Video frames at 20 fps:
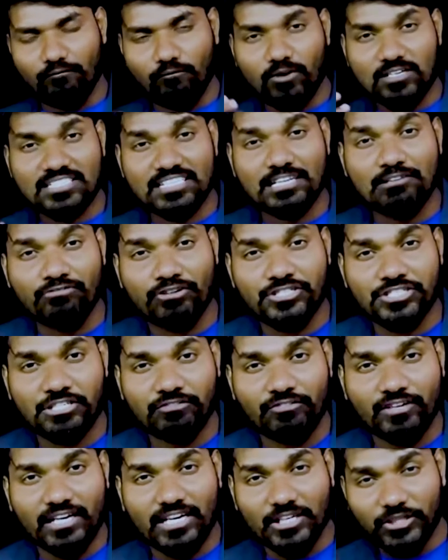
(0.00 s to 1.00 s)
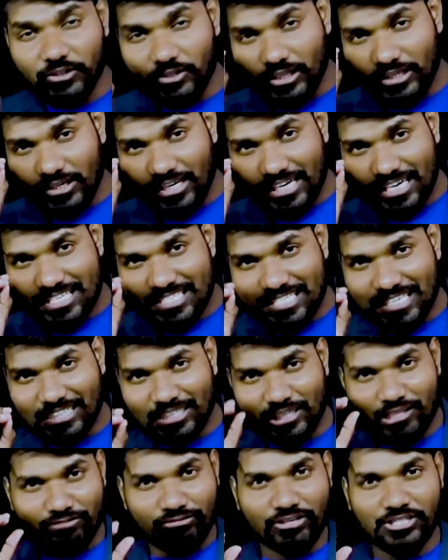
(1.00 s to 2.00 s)
What's the definition of current? You need to
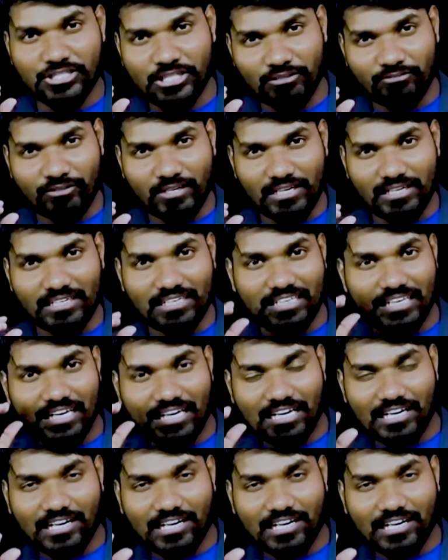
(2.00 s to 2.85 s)
understand the definition of current.